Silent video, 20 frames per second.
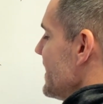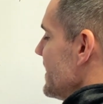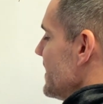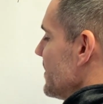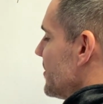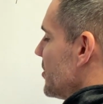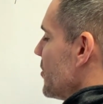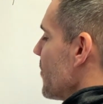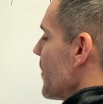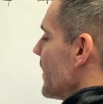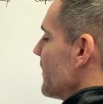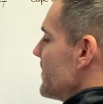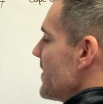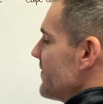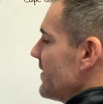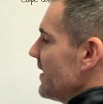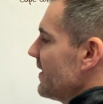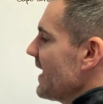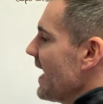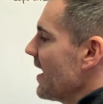is
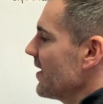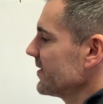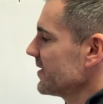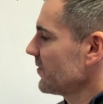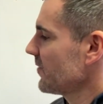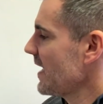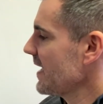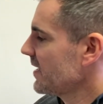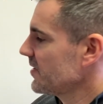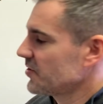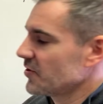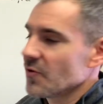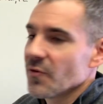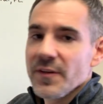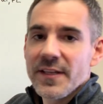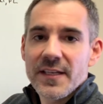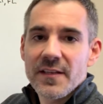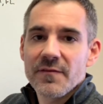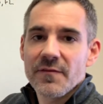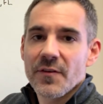$250,000, right? Because you're
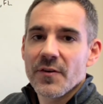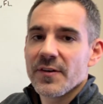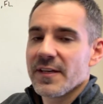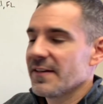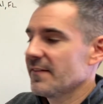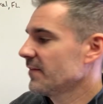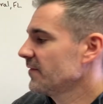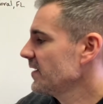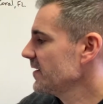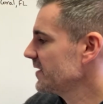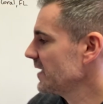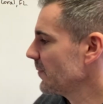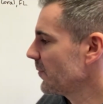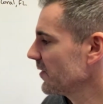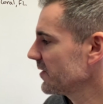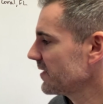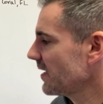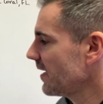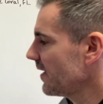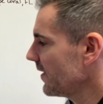only converting
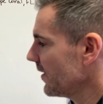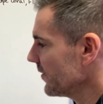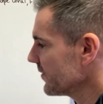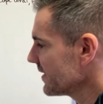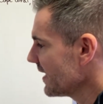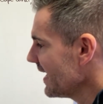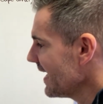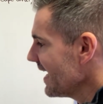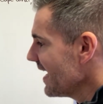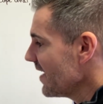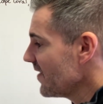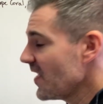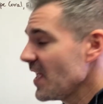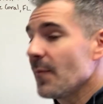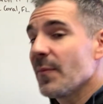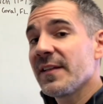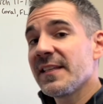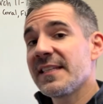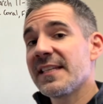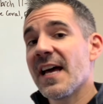50% of those.
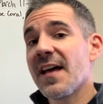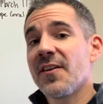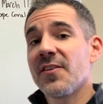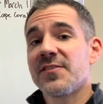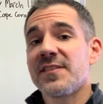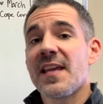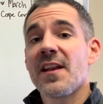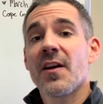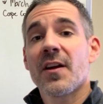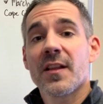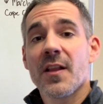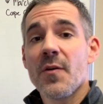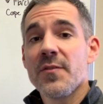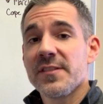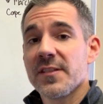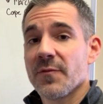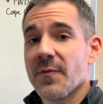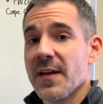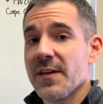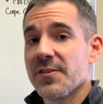Then we need to understand our
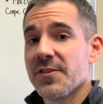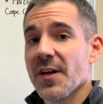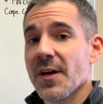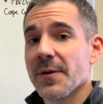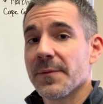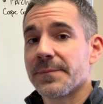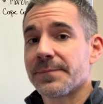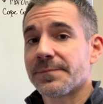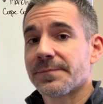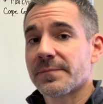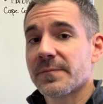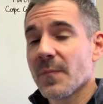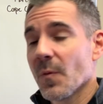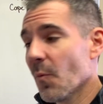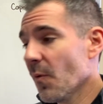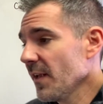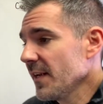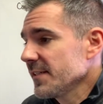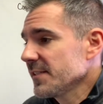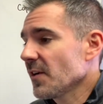closing ratio.
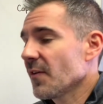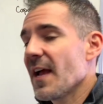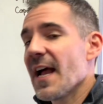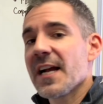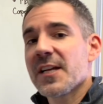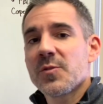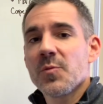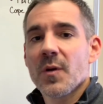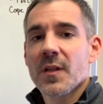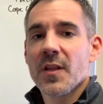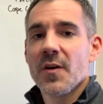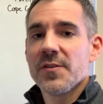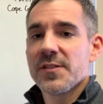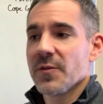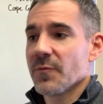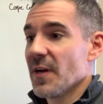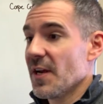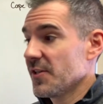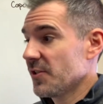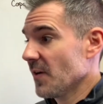What is our actual
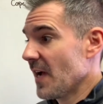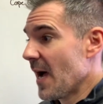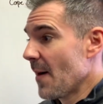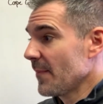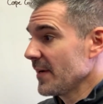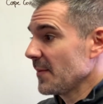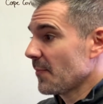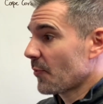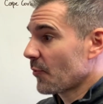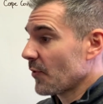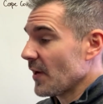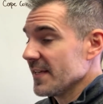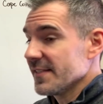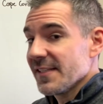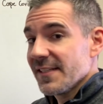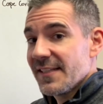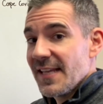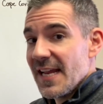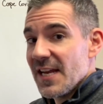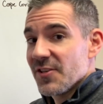closing ratio? How many
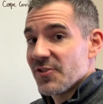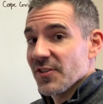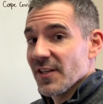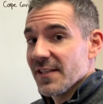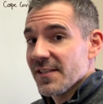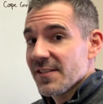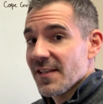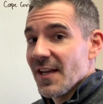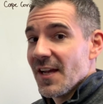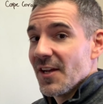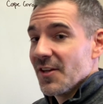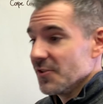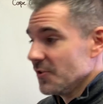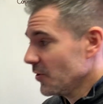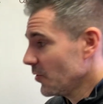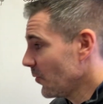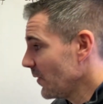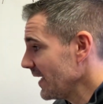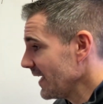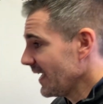presentations
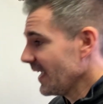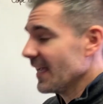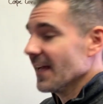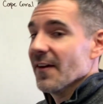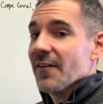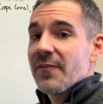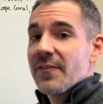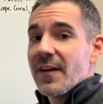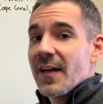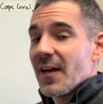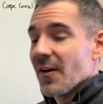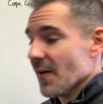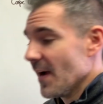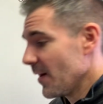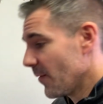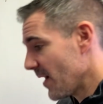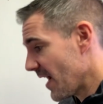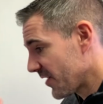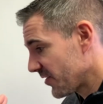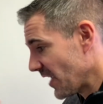do we give?
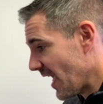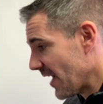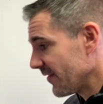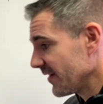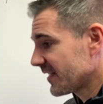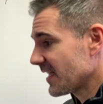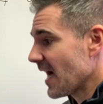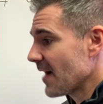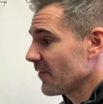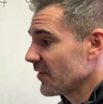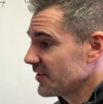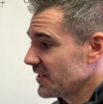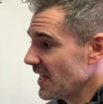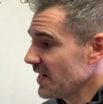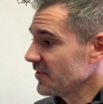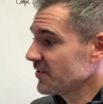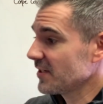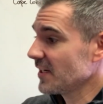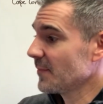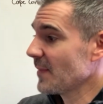Right? We're actually having a
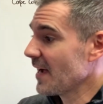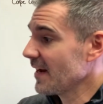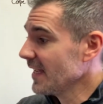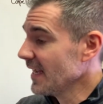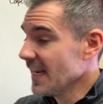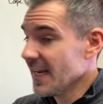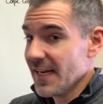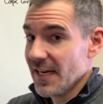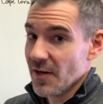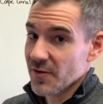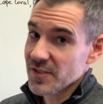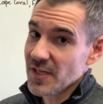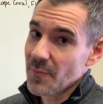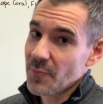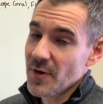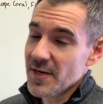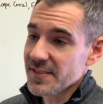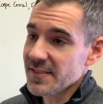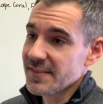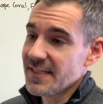conversation about, here's our
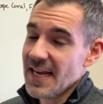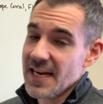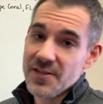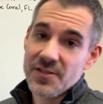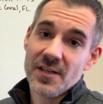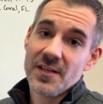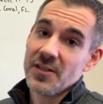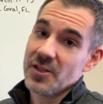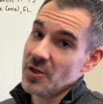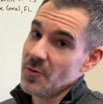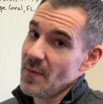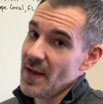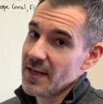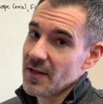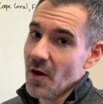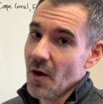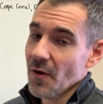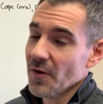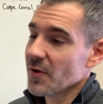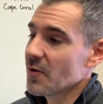presentation. You may
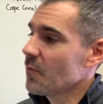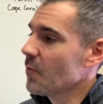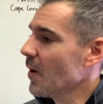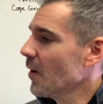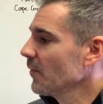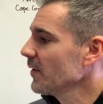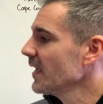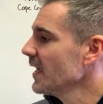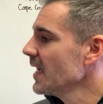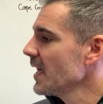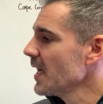call it a quote,